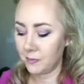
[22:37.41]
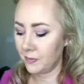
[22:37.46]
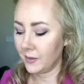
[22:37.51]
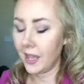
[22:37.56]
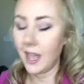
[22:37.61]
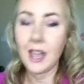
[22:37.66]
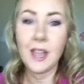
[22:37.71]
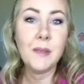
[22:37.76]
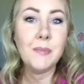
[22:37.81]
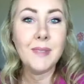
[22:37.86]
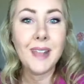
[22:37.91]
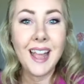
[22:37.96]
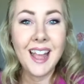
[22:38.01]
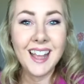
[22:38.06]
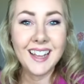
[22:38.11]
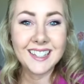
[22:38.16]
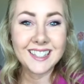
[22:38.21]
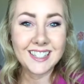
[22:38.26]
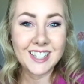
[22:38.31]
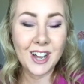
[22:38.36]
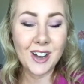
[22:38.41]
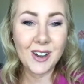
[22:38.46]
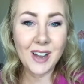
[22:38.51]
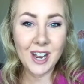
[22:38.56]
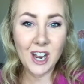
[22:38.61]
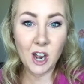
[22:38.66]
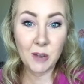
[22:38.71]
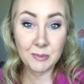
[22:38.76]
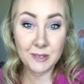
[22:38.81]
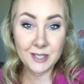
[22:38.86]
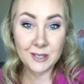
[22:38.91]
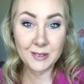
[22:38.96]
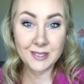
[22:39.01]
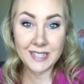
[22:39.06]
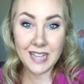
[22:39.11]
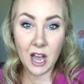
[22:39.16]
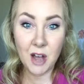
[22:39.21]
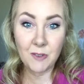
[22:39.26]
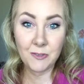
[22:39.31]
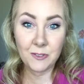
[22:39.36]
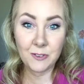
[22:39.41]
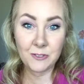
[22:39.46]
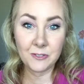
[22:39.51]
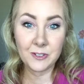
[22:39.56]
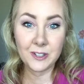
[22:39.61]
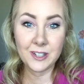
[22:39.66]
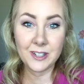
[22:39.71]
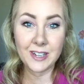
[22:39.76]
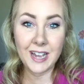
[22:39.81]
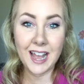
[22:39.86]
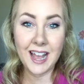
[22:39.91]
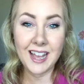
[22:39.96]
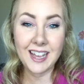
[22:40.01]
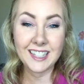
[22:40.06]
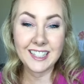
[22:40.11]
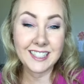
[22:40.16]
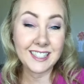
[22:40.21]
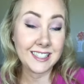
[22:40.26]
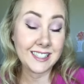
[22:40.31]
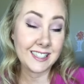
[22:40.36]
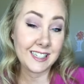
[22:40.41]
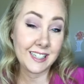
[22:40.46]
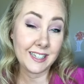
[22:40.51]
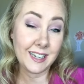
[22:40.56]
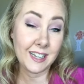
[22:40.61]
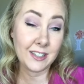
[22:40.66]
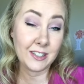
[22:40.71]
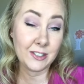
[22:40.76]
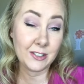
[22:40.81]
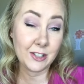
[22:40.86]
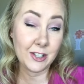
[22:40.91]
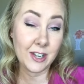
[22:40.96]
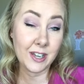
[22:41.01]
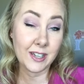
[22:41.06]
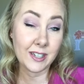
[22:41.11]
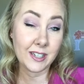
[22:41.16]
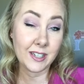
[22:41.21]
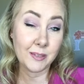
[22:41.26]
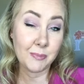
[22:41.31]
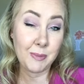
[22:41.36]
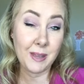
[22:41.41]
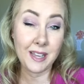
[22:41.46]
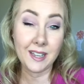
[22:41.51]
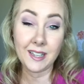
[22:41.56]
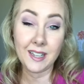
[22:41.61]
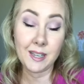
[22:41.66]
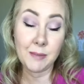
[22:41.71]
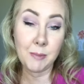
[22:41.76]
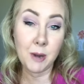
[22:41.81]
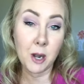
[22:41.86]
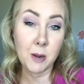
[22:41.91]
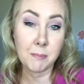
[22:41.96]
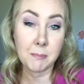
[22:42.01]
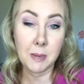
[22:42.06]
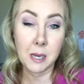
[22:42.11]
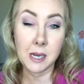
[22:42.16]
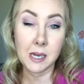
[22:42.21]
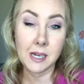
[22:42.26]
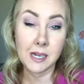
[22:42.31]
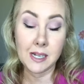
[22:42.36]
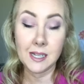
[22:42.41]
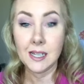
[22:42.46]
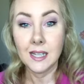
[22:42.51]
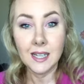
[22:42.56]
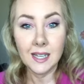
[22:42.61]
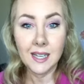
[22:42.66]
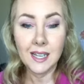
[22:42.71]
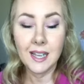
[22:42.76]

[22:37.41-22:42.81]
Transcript: Okay, so I hope this was helpful for you guys to see another look, pinky purple,